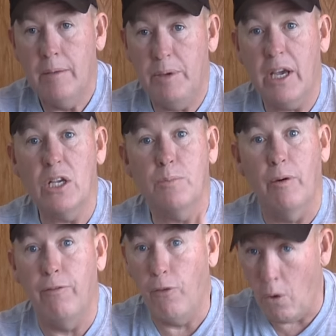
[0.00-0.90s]
because
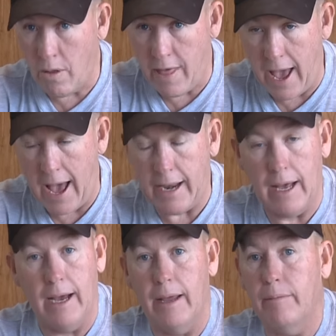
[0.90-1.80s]
before that
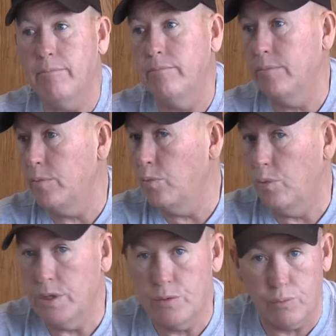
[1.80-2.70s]
i
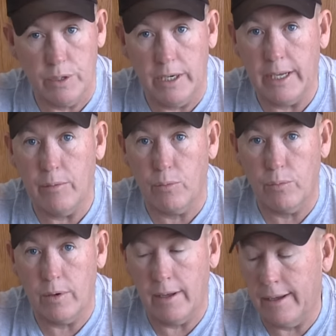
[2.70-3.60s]
was really
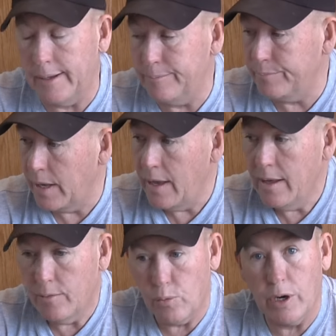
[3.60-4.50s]
um,
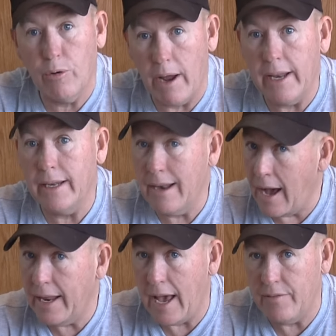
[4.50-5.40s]
regretted
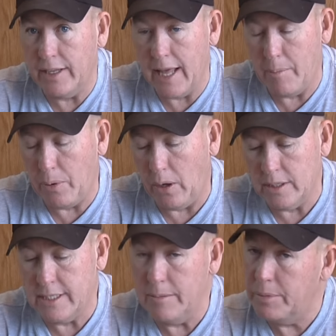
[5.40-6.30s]
not having that
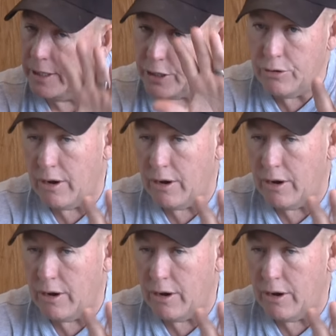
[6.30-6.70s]
policy but you